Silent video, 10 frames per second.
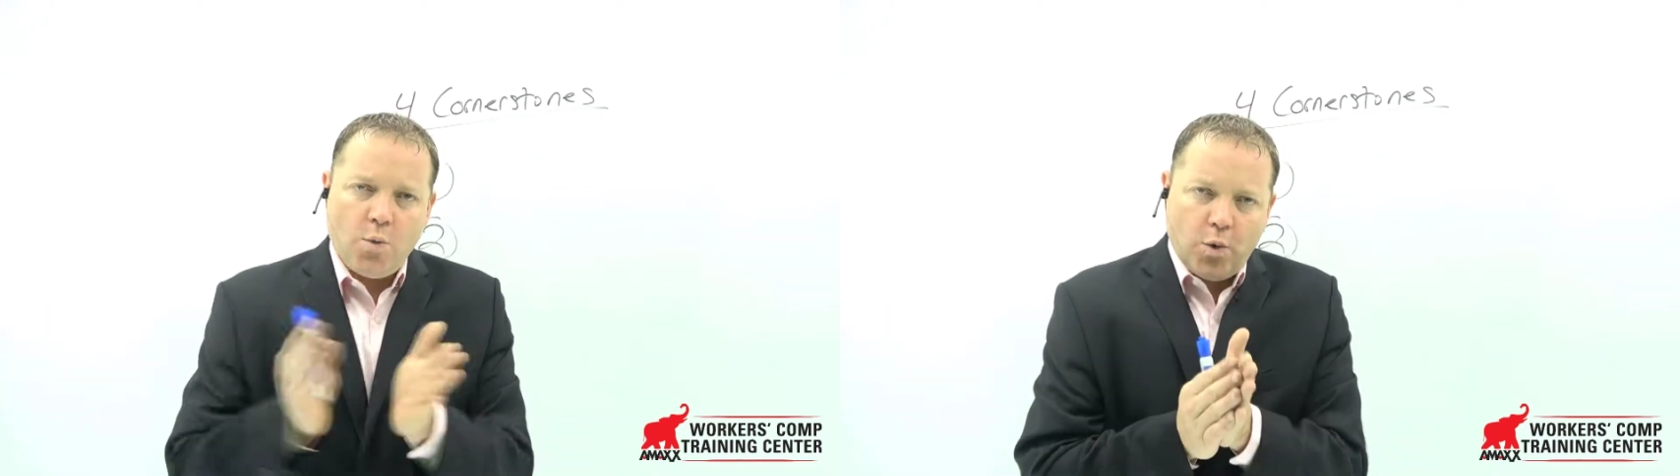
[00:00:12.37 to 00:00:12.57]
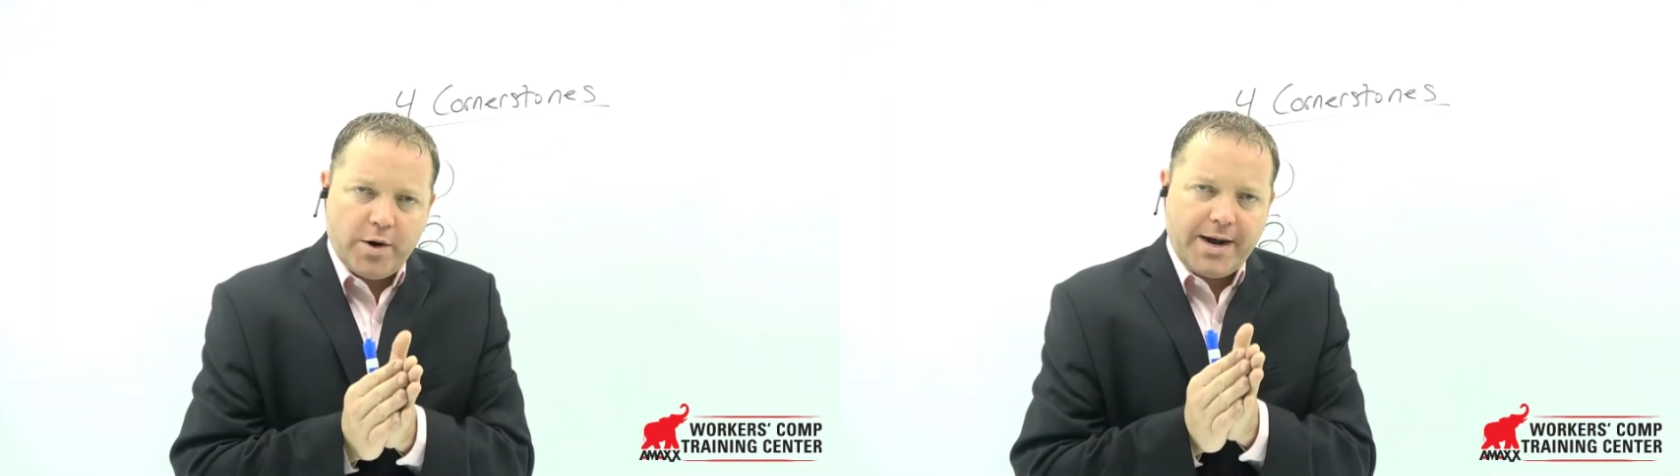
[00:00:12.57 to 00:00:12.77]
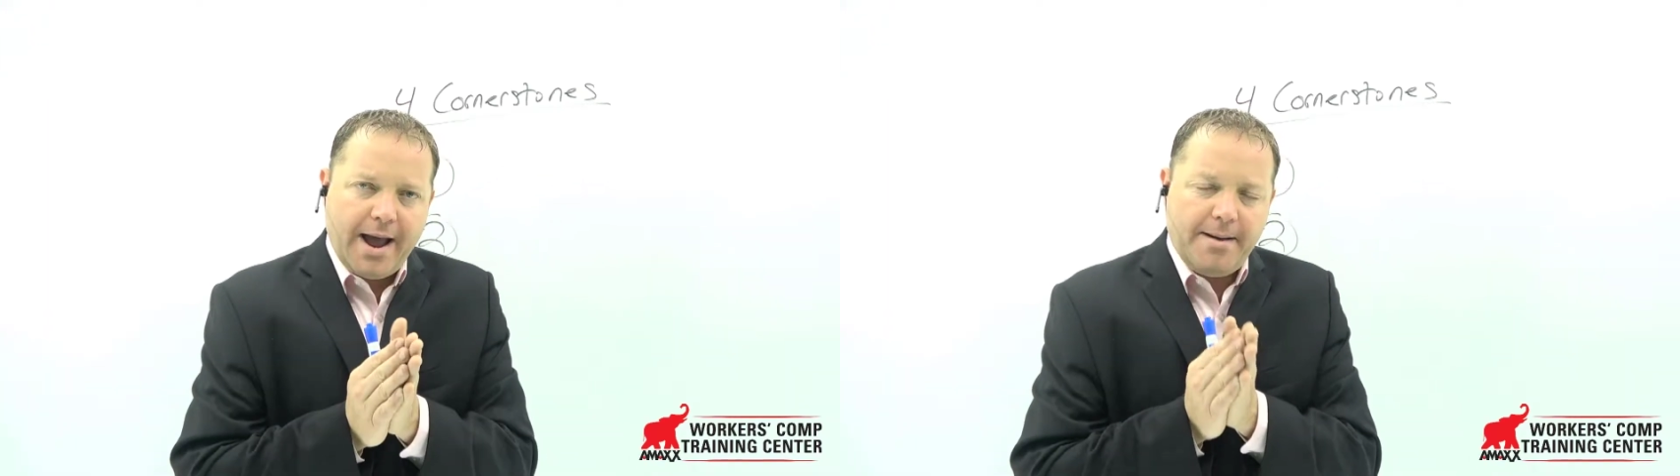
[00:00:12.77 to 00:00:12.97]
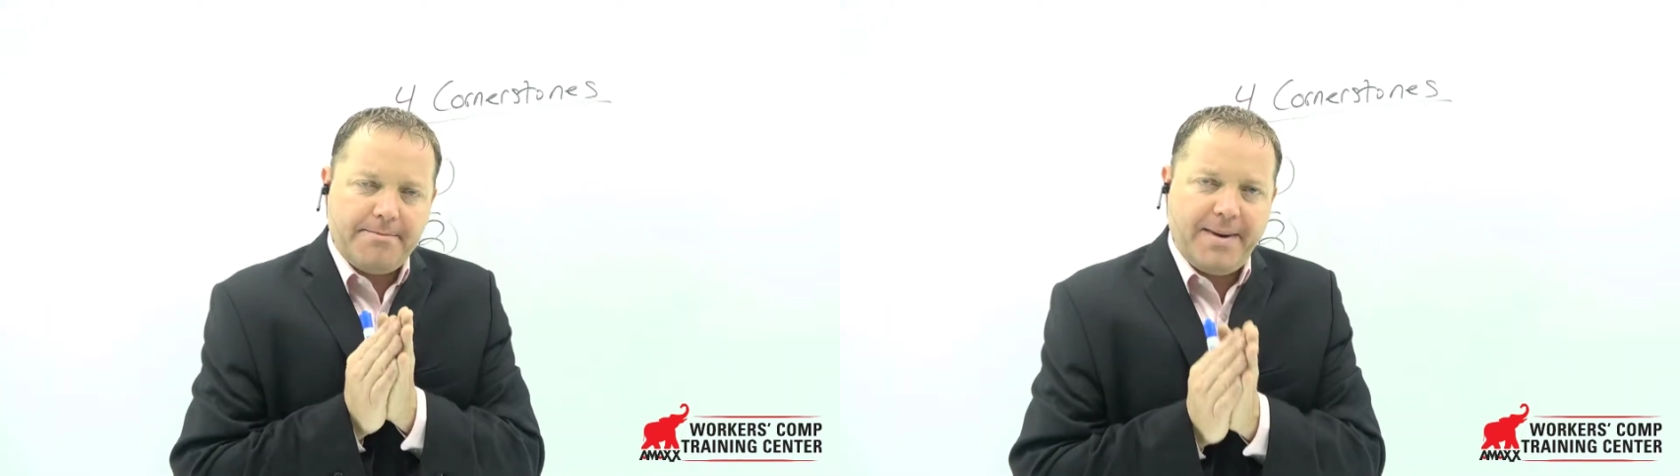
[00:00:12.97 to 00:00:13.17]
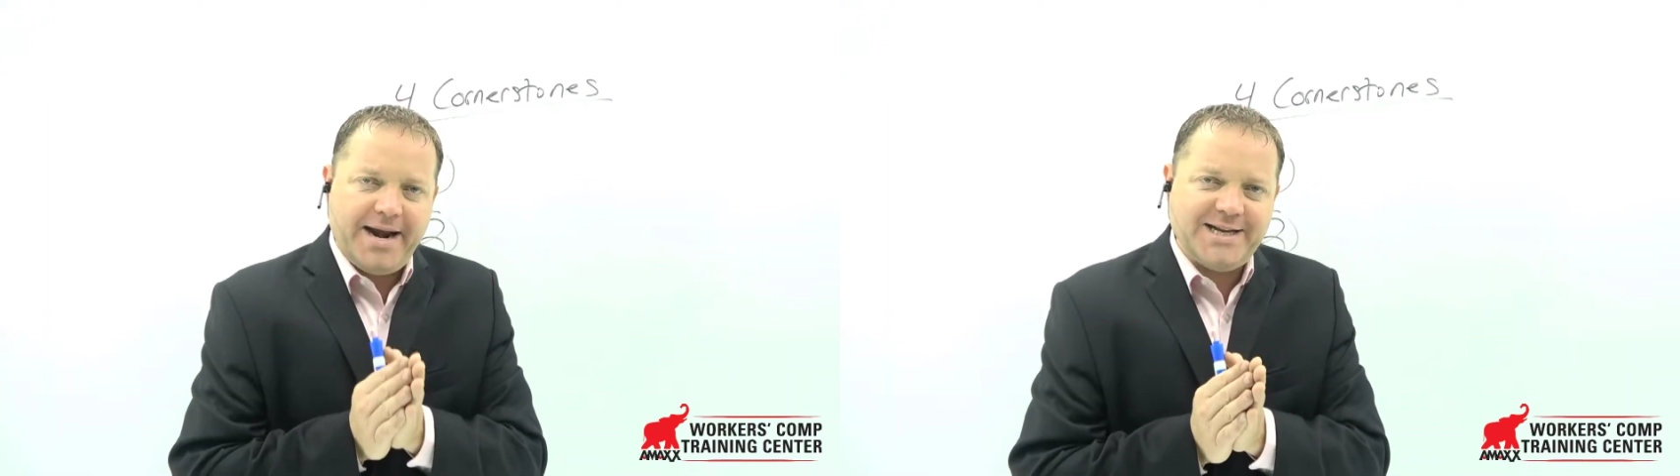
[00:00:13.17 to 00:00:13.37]
work comp
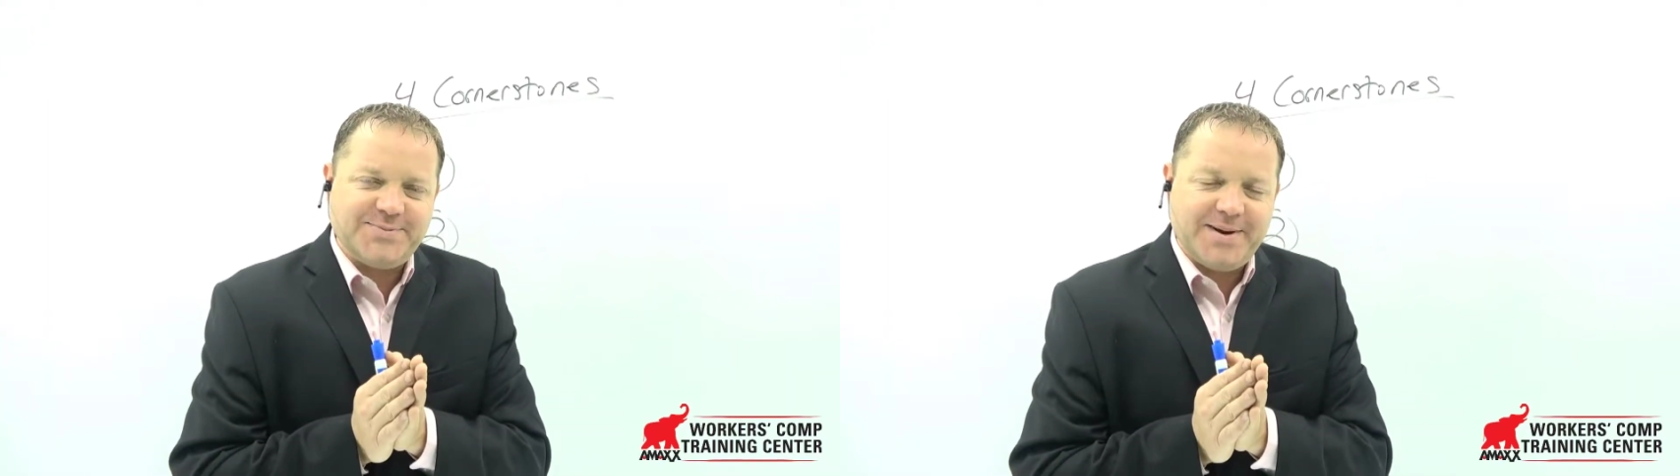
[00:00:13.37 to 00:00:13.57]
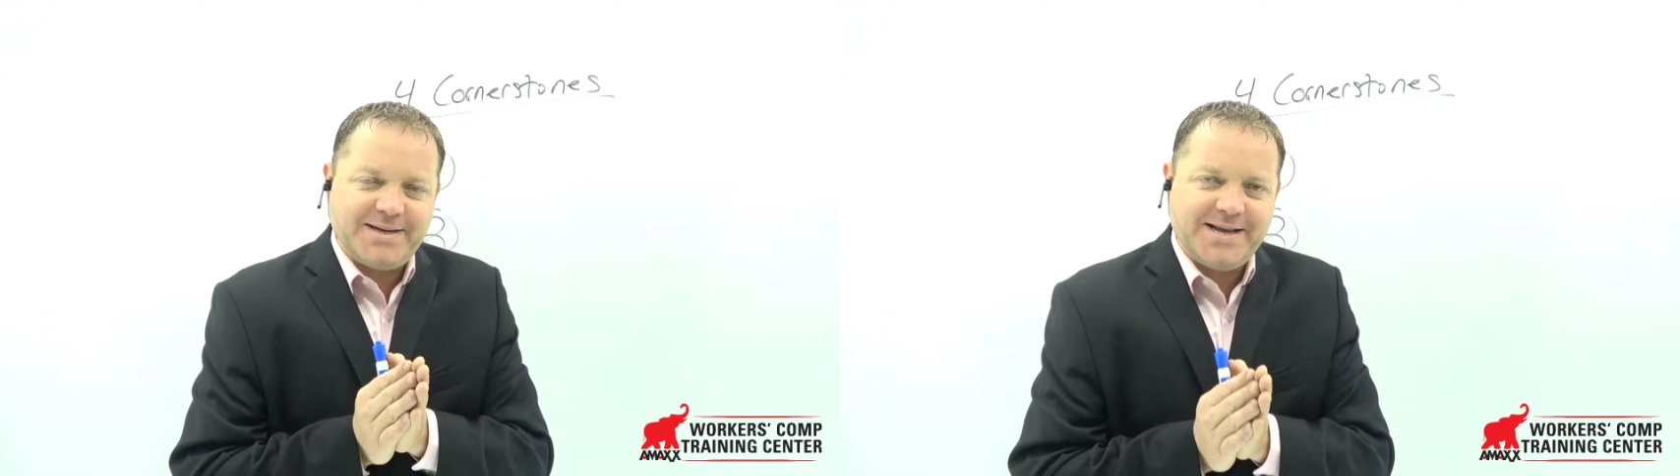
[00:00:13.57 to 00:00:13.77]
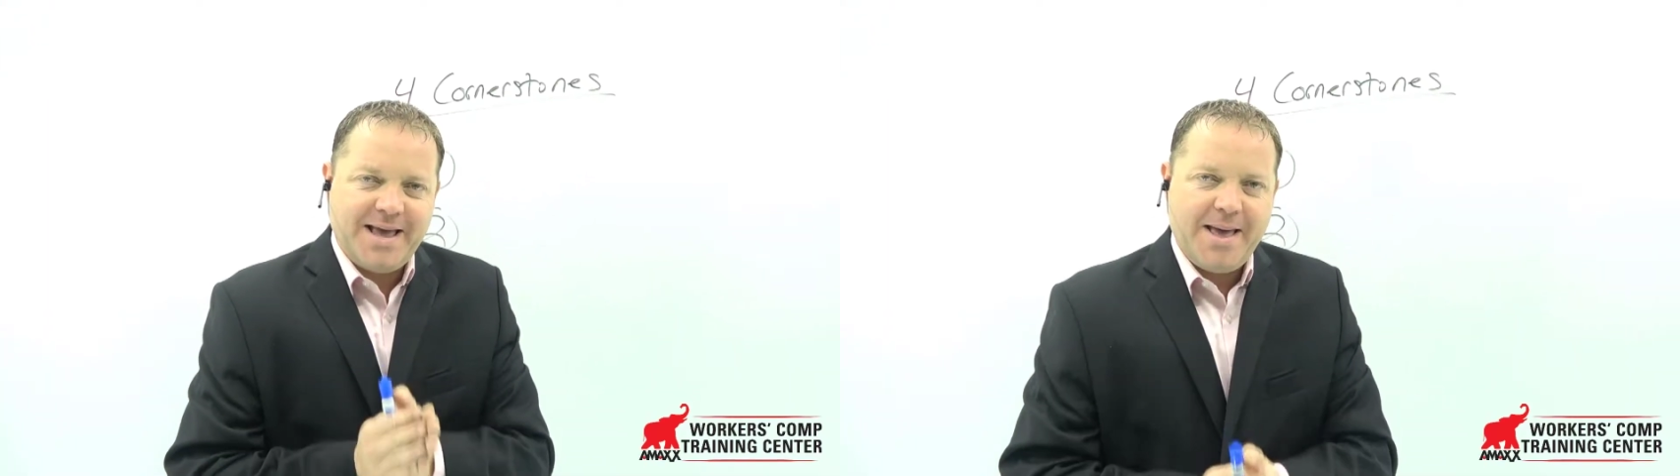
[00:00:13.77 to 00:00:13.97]
management